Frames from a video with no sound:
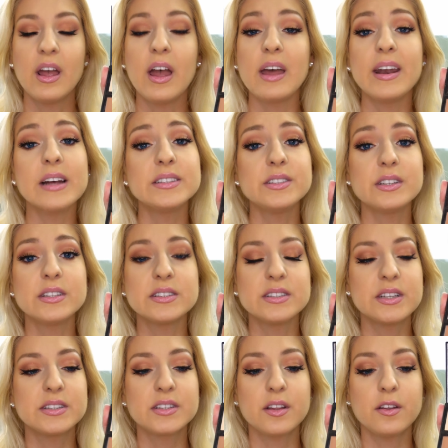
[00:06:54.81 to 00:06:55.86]
And as you can
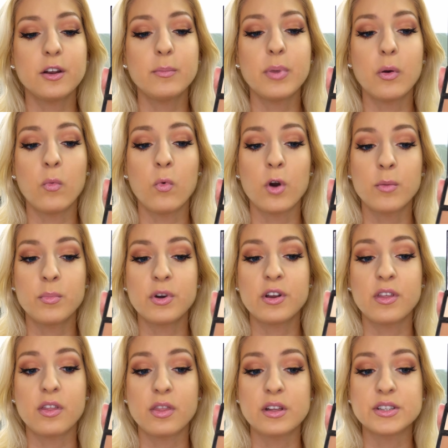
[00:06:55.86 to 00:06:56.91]
see, it's a little bit warmer
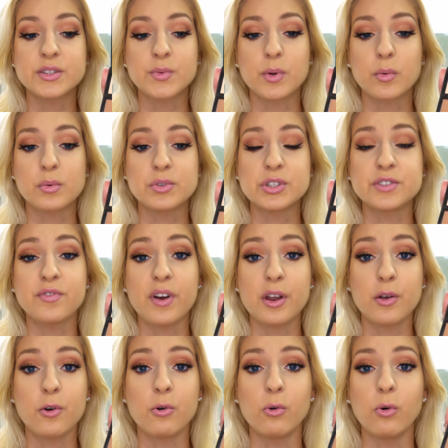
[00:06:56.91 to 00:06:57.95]
than this one, which is
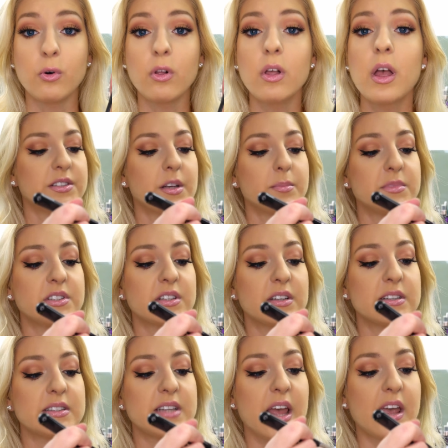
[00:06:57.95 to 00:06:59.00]
very cool. So I'm just
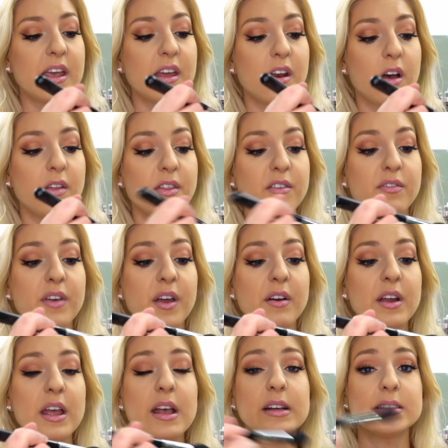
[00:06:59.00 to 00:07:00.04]
going to take it on the
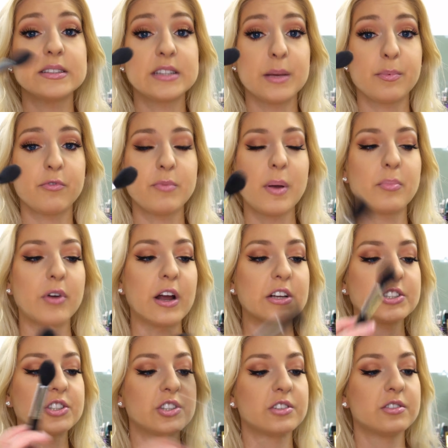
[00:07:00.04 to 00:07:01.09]
very tip of my brush,